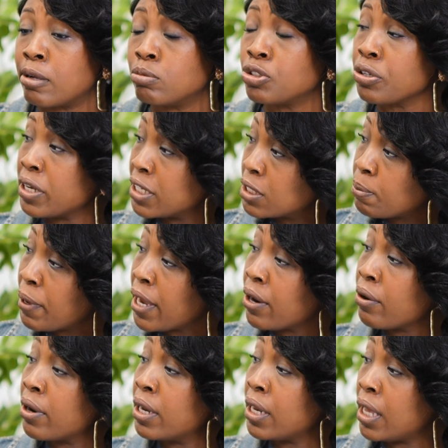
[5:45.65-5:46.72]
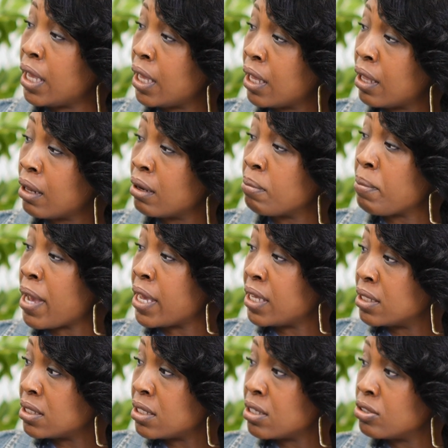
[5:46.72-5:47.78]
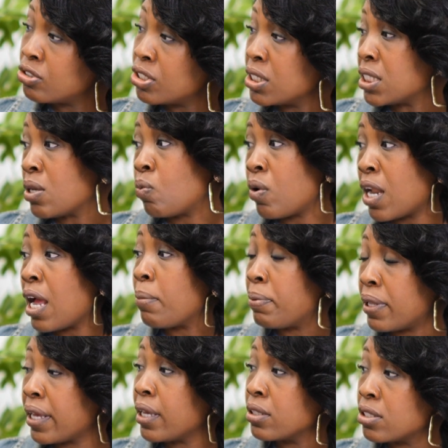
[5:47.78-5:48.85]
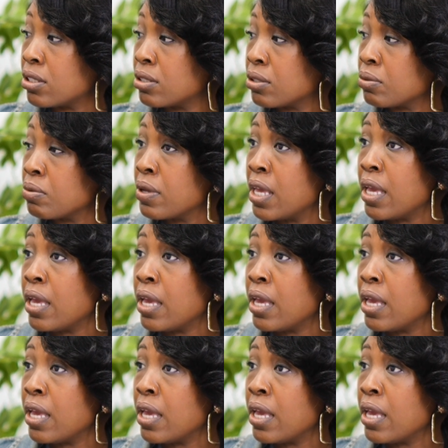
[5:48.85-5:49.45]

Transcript: transparent in my intentions and what I plan to do.